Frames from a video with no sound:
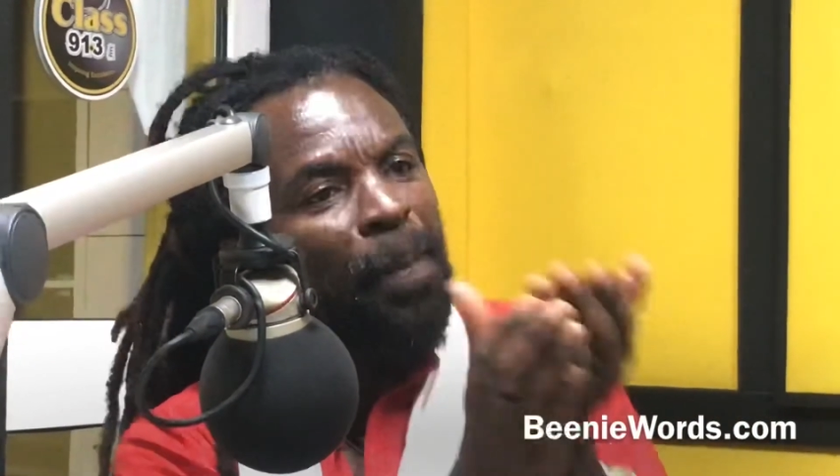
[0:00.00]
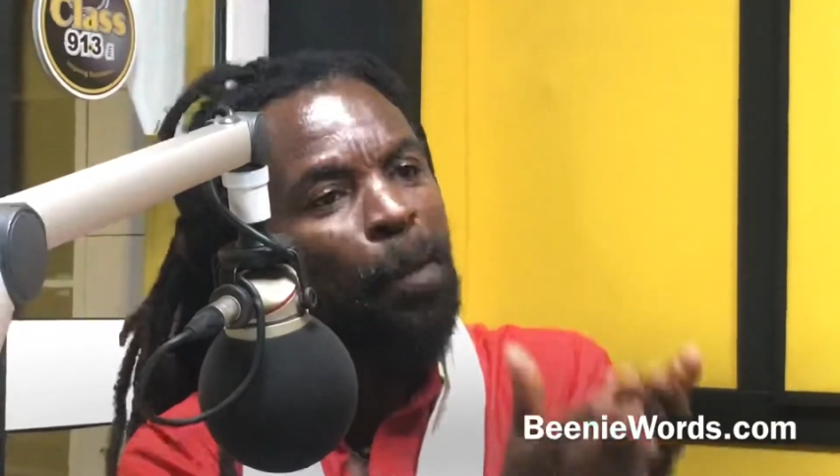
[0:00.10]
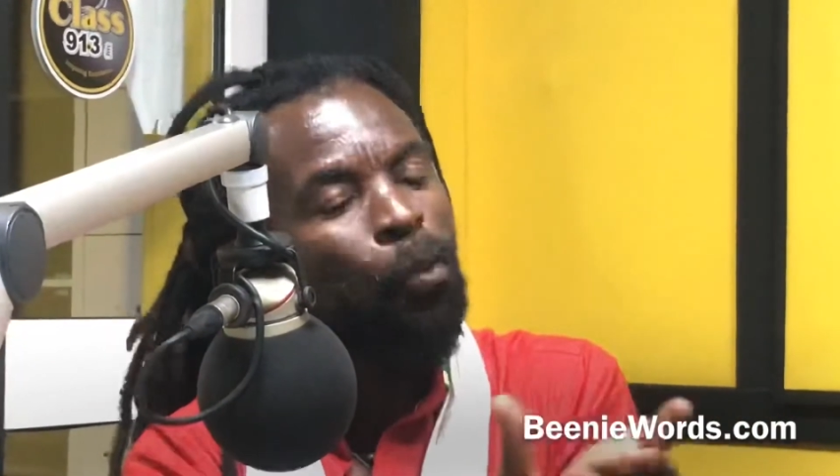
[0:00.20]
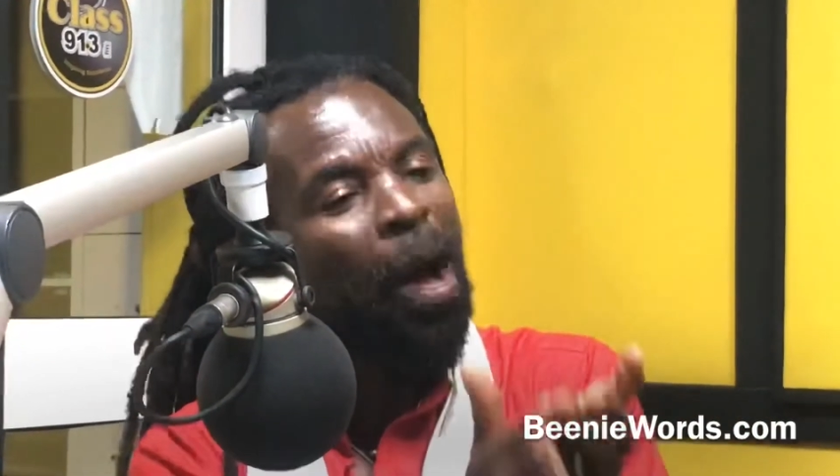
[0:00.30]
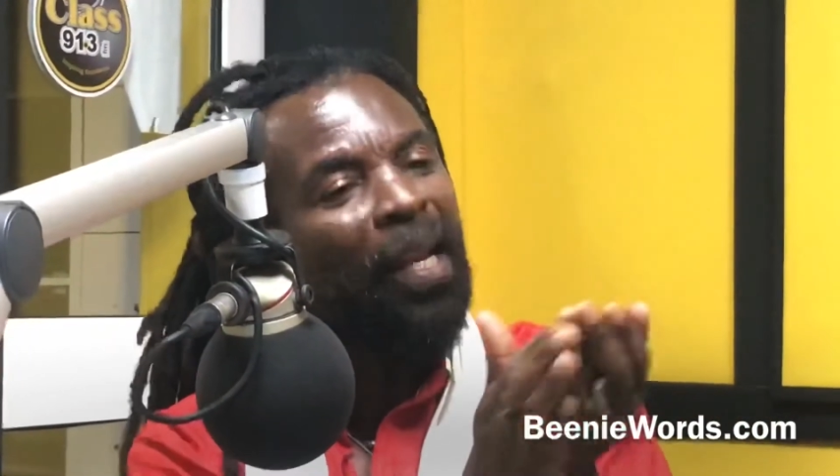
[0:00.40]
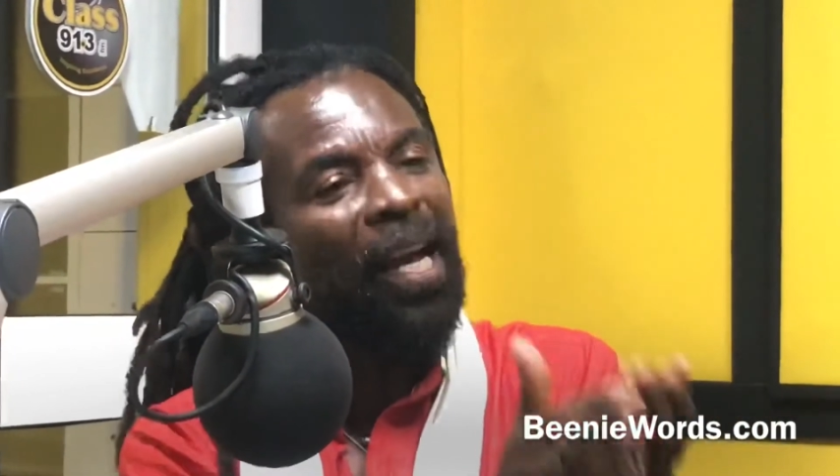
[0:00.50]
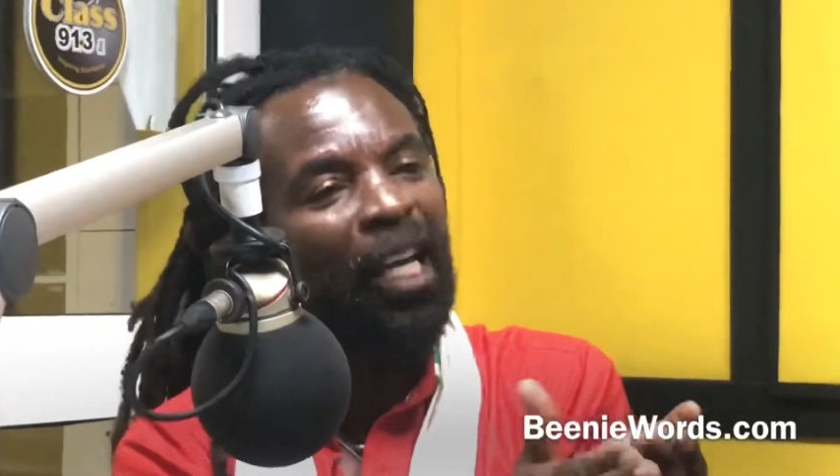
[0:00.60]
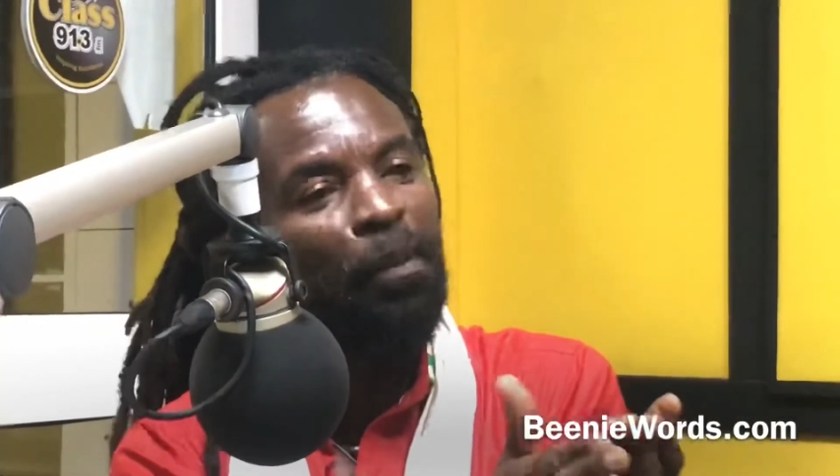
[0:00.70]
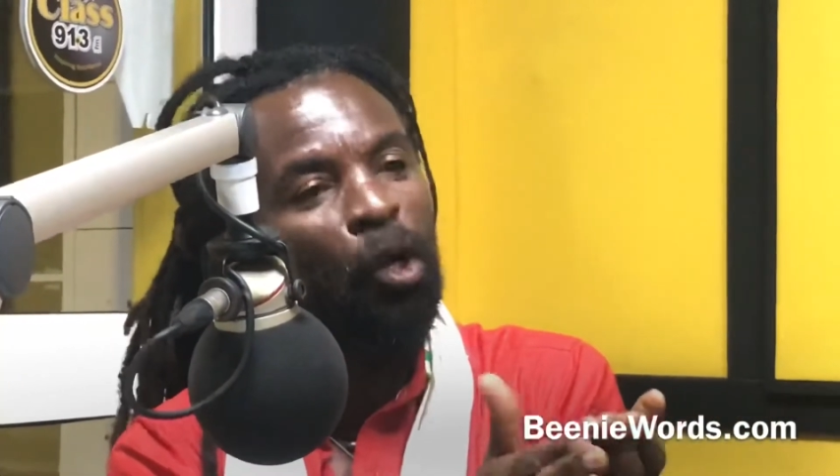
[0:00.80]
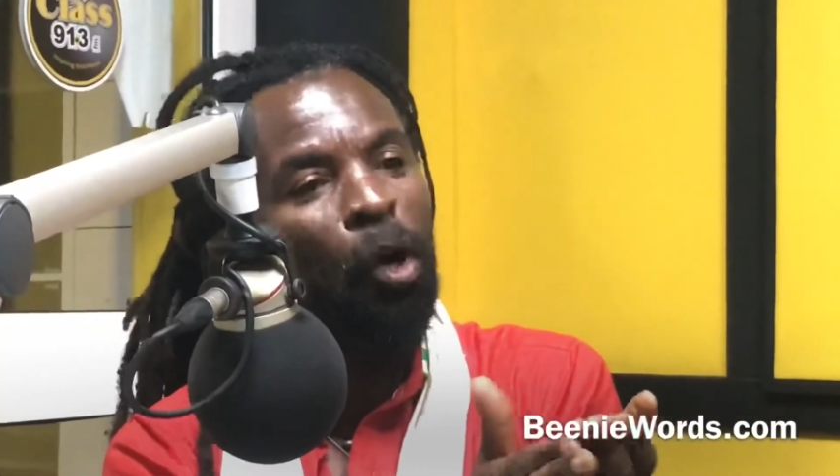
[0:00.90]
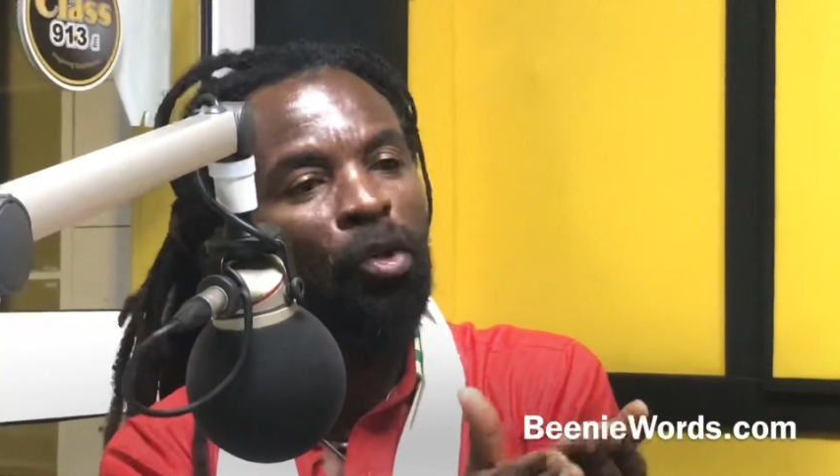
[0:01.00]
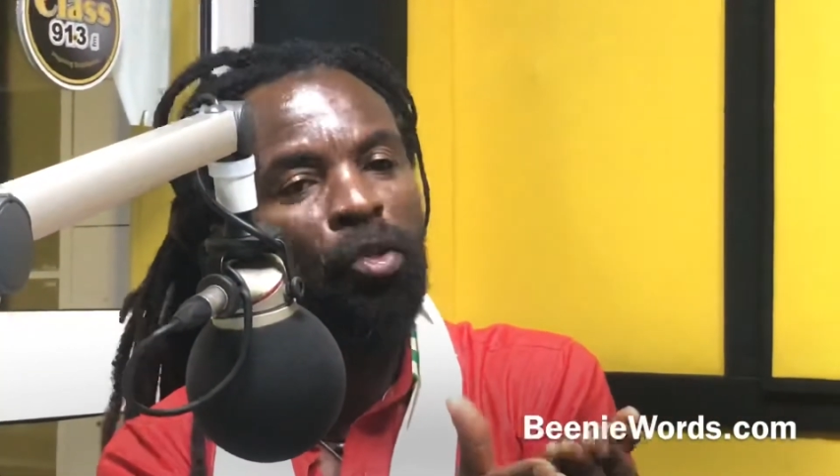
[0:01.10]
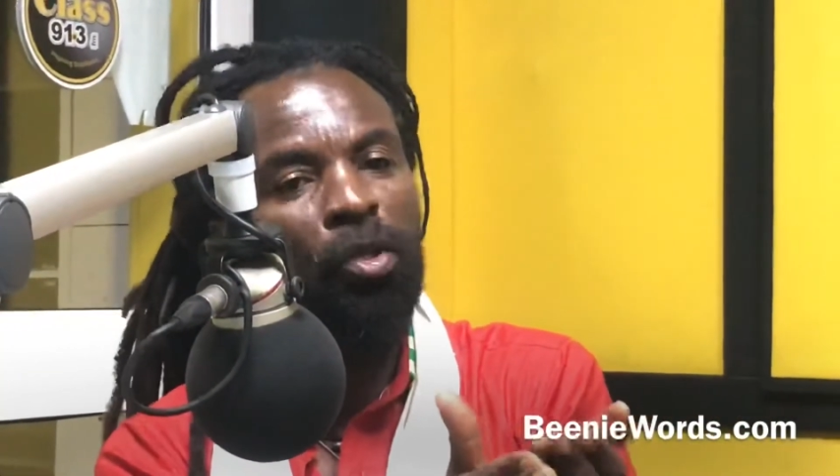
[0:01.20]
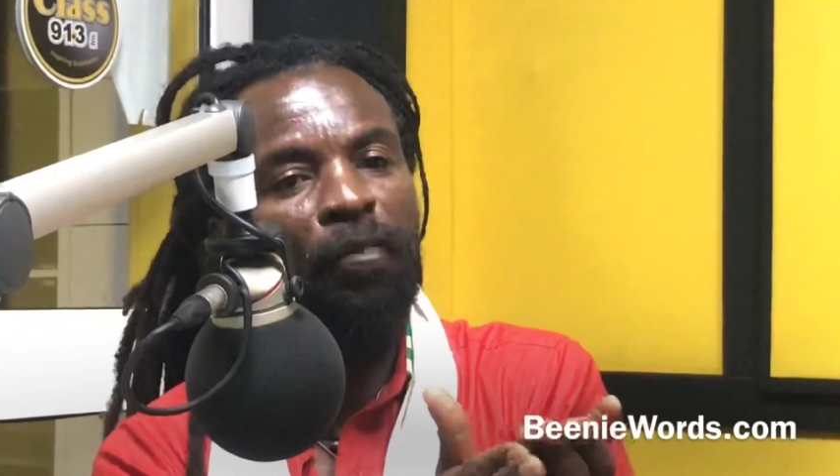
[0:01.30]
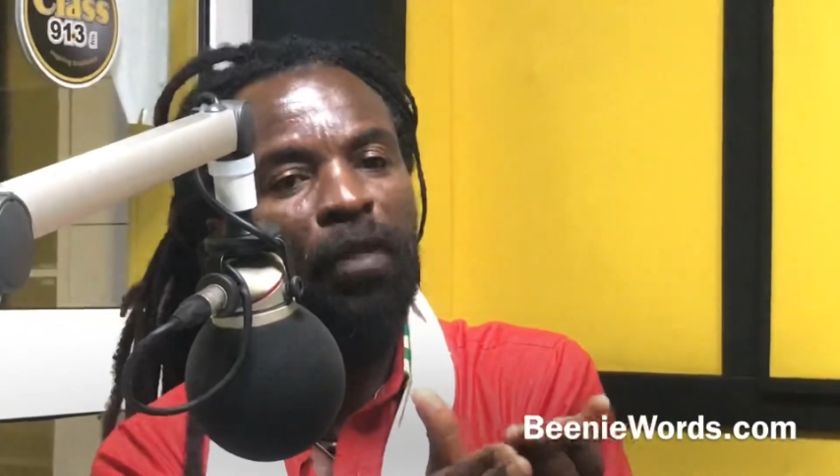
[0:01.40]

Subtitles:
people are lucky because,